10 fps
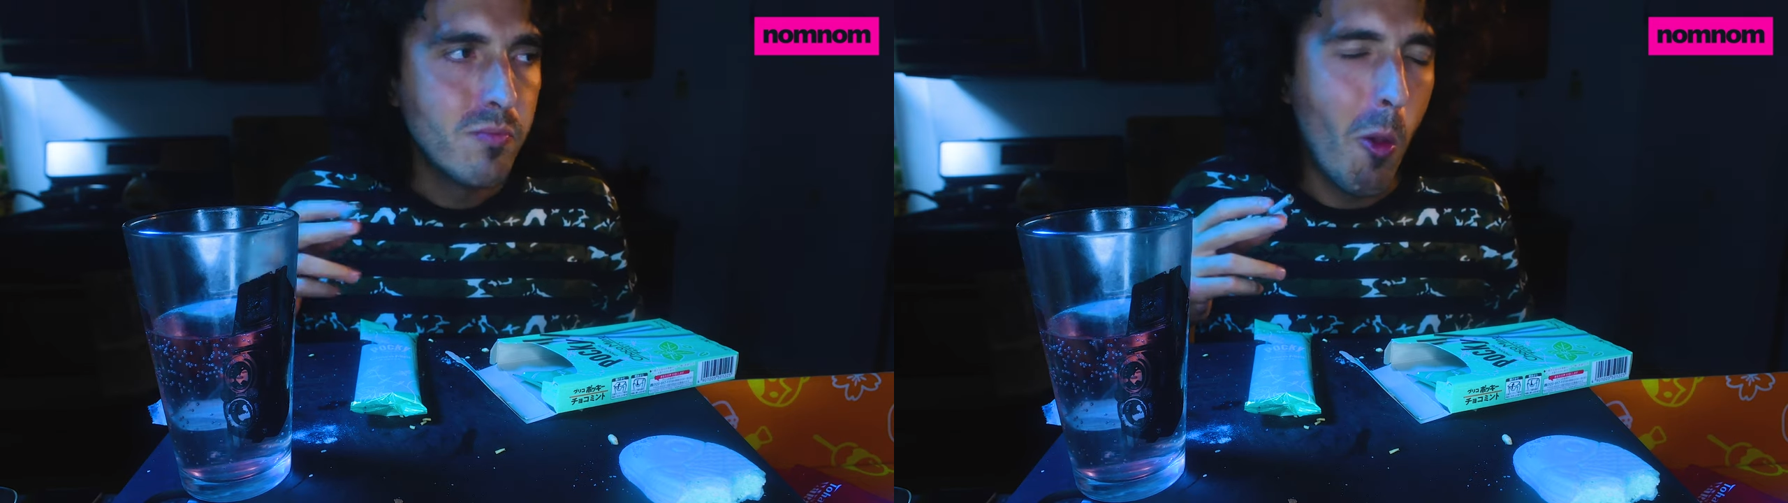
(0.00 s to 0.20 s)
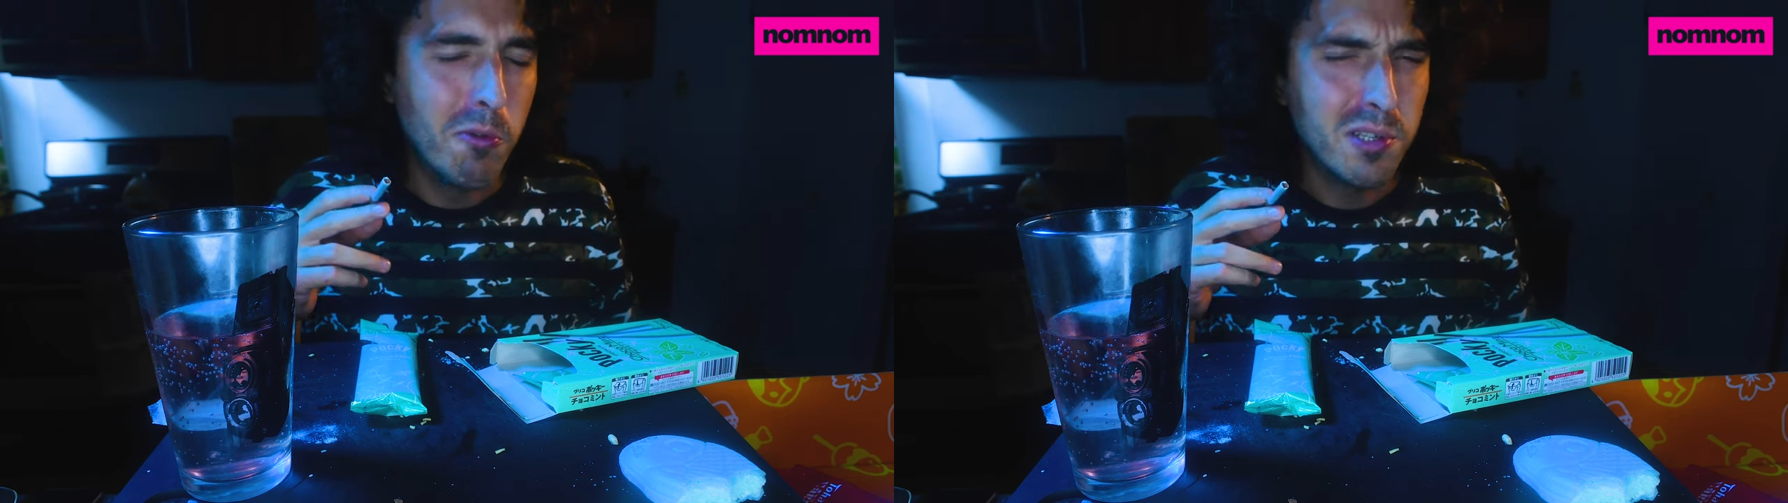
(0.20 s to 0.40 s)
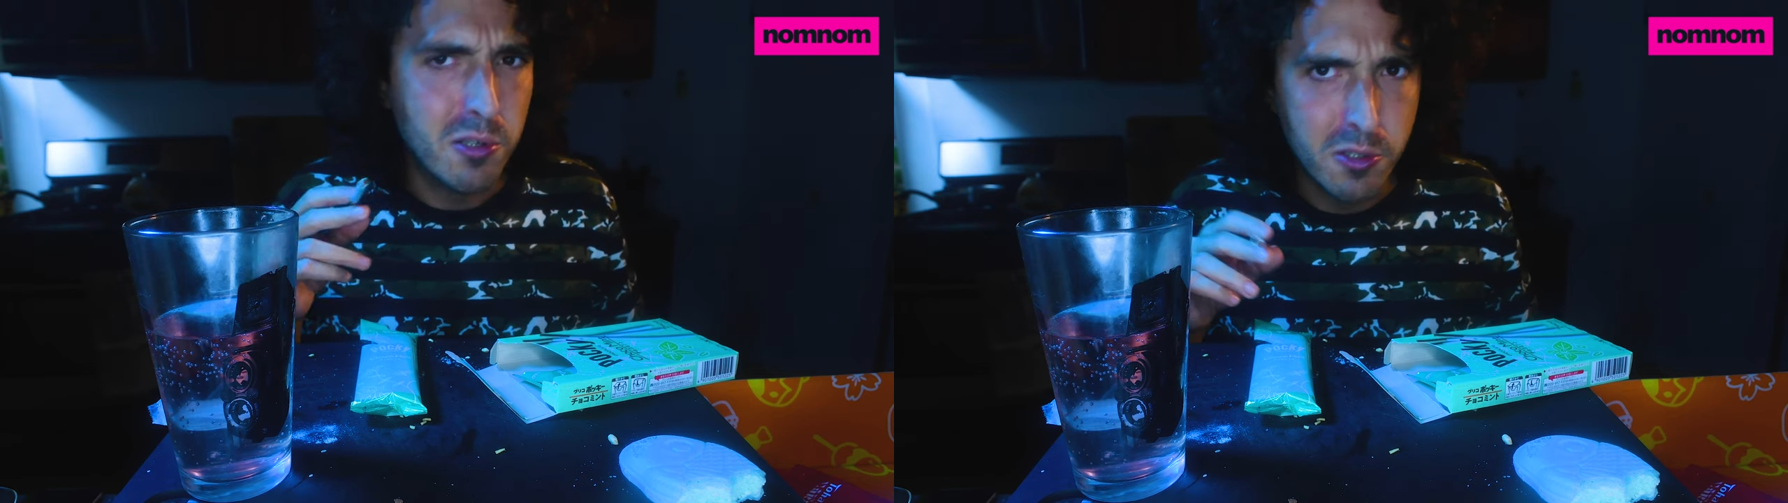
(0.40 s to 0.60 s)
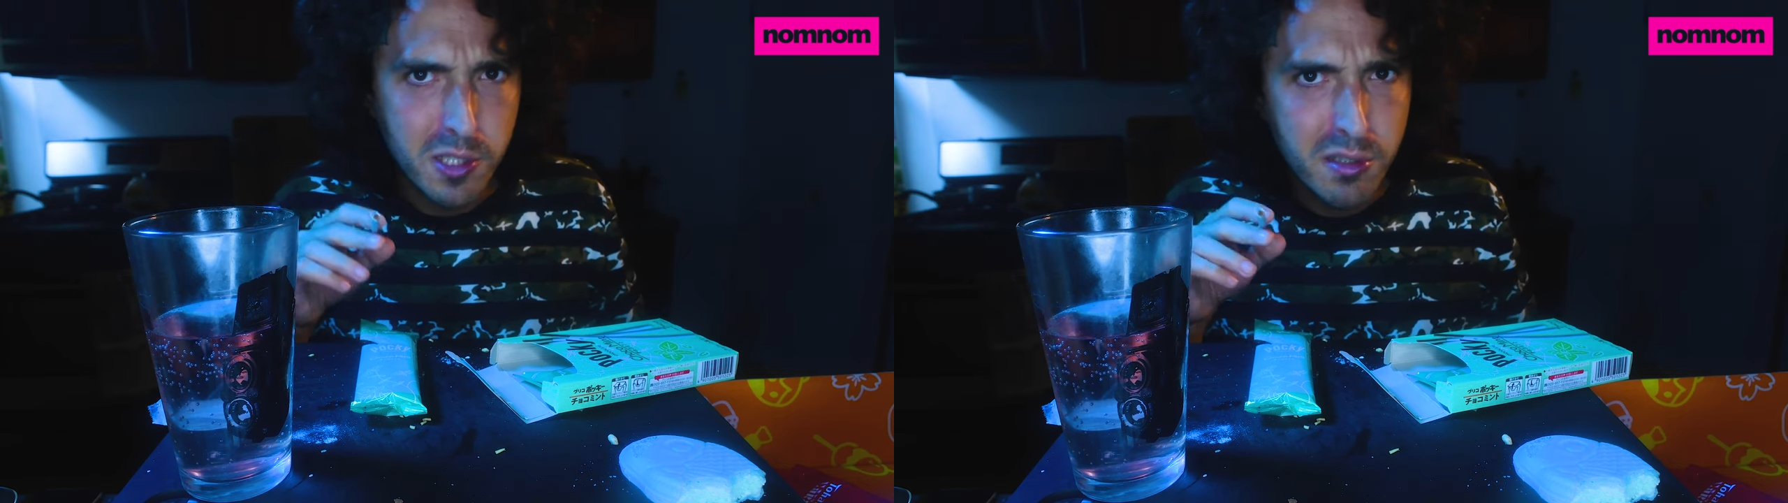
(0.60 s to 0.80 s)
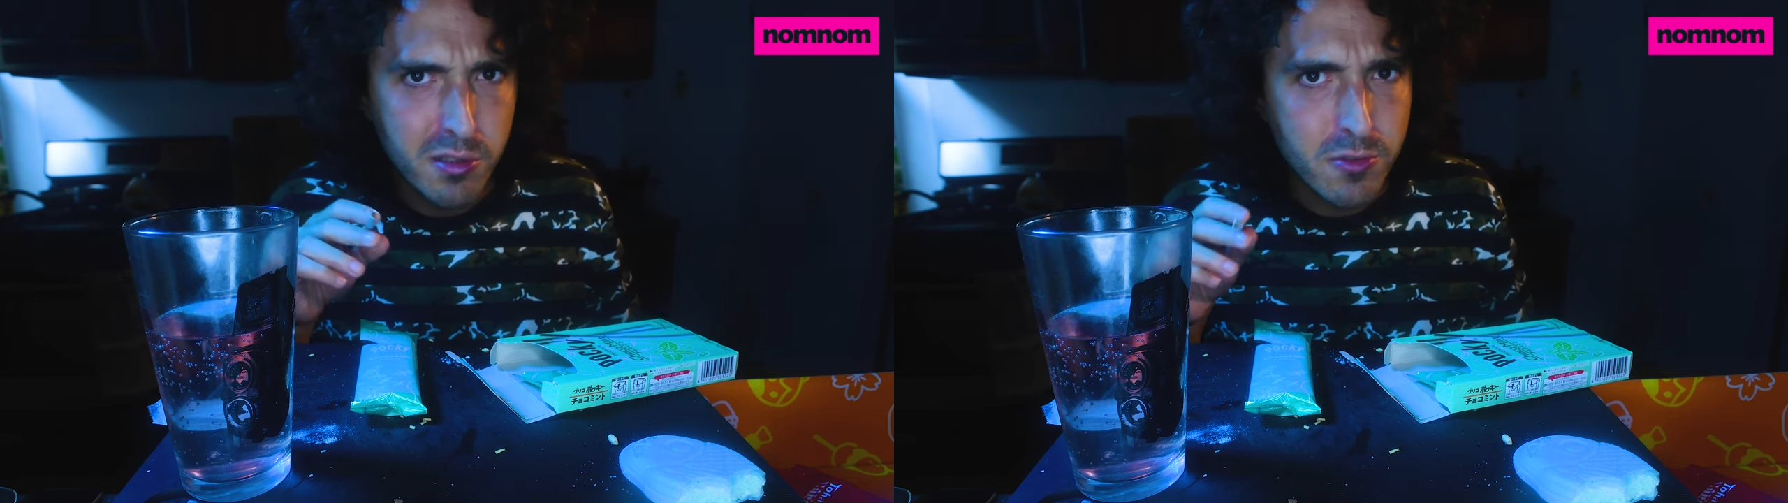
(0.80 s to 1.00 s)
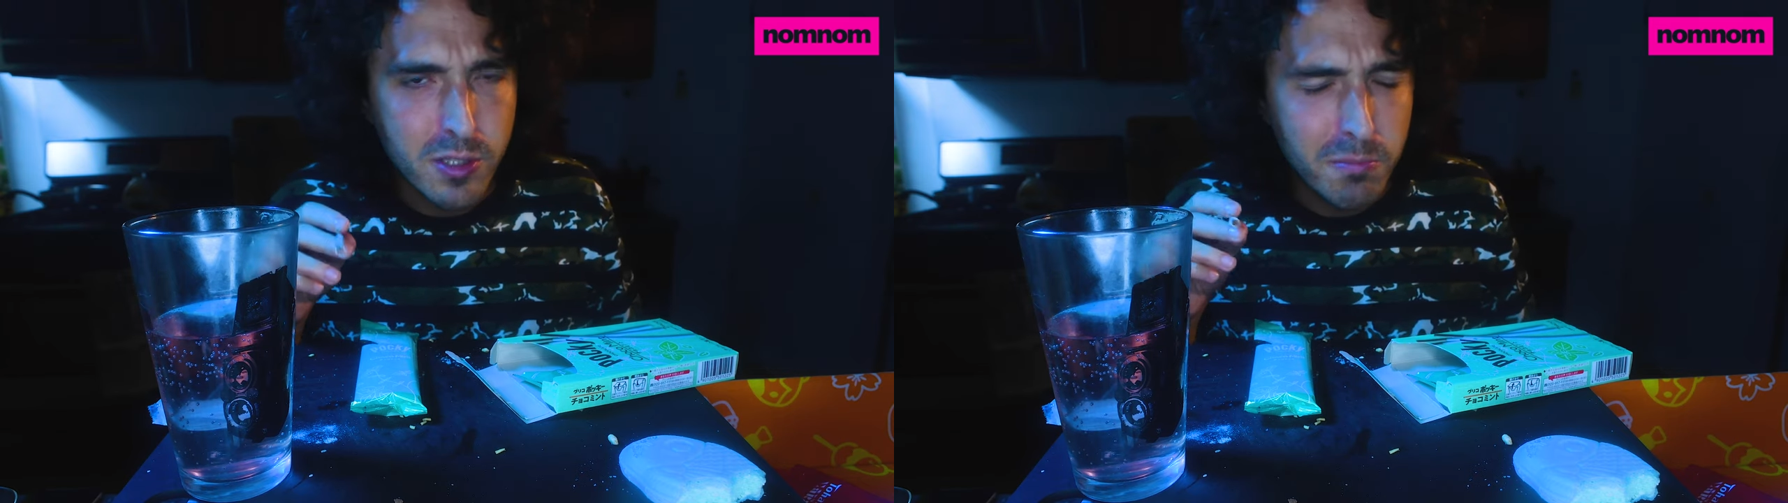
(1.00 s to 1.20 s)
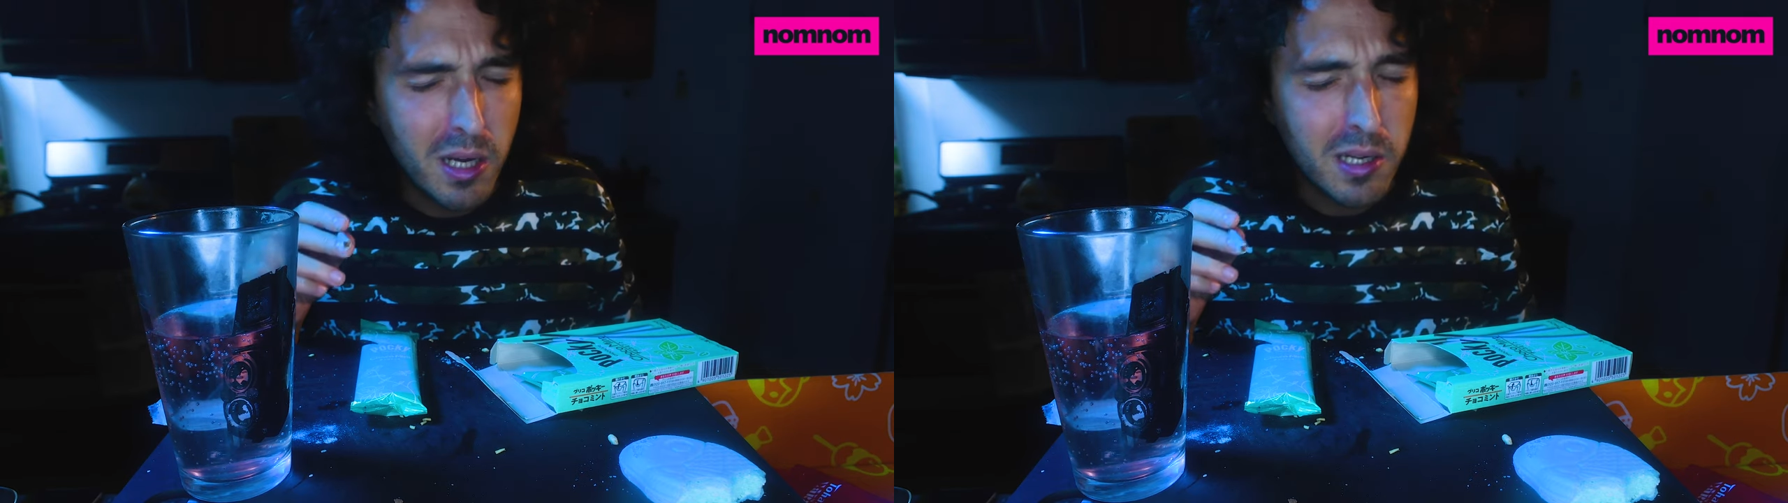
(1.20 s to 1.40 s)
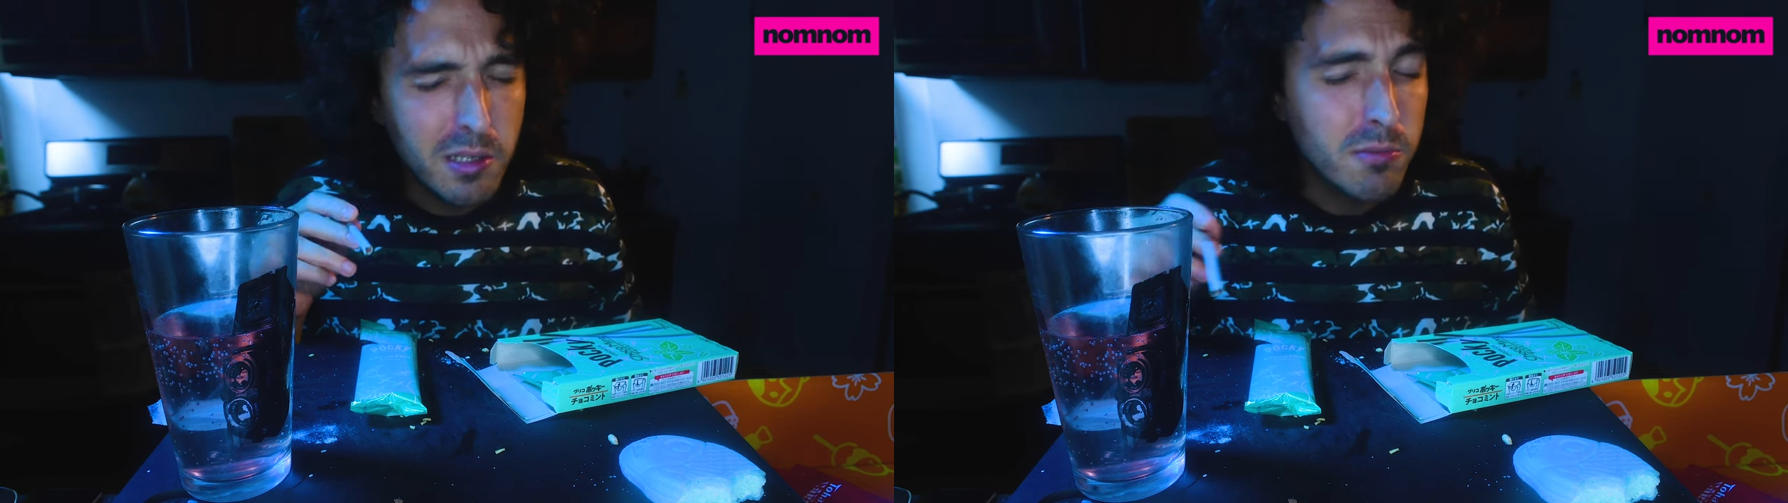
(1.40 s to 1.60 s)
There's like a cookies and cream
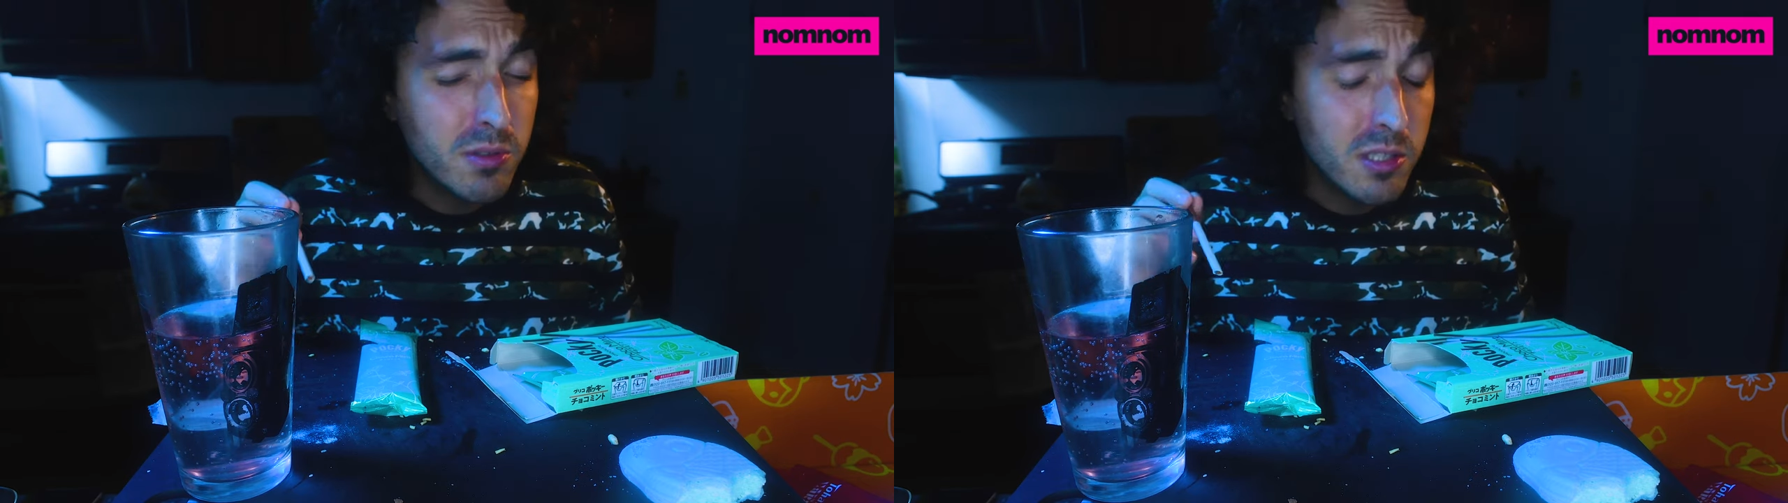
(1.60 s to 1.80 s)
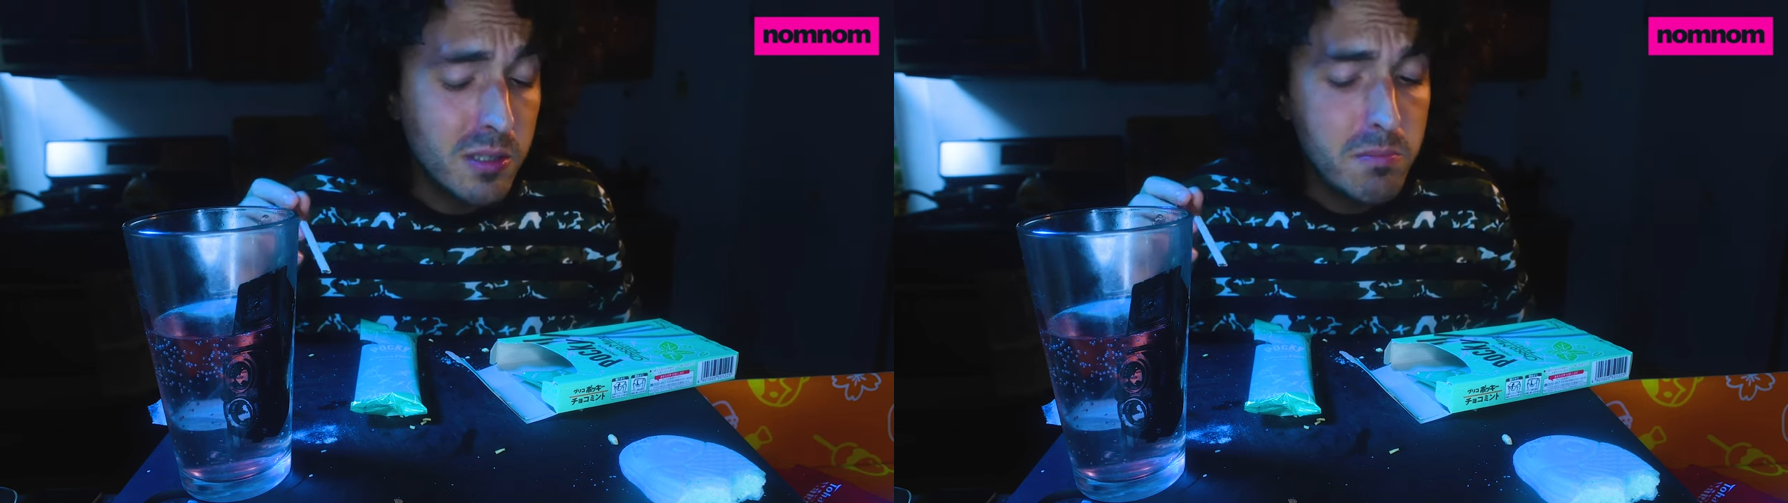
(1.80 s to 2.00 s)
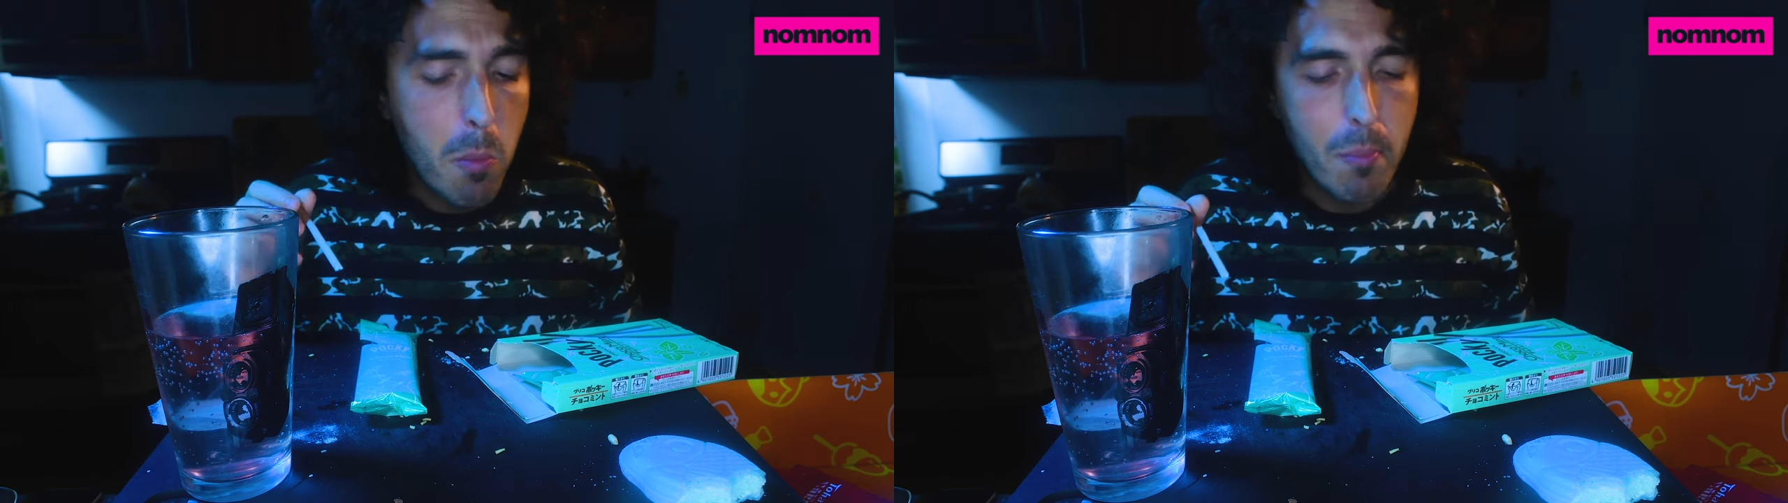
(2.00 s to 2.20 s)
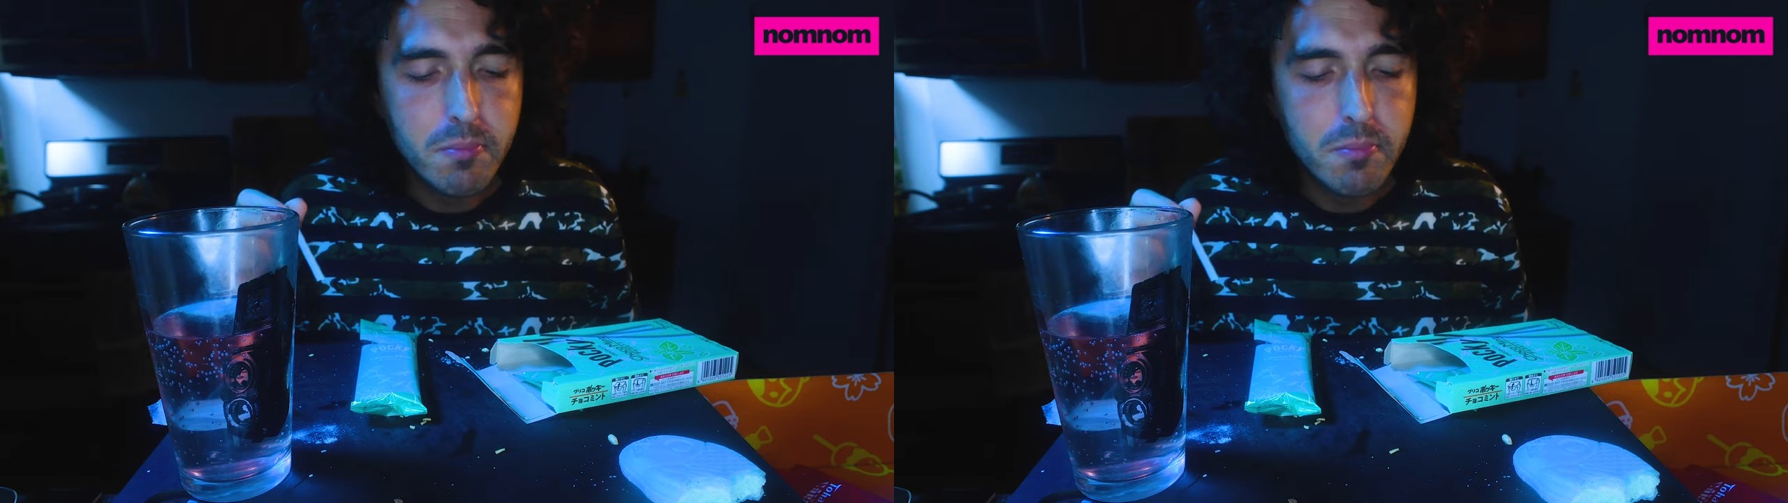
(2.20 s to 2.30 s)
Pocky's pretty good.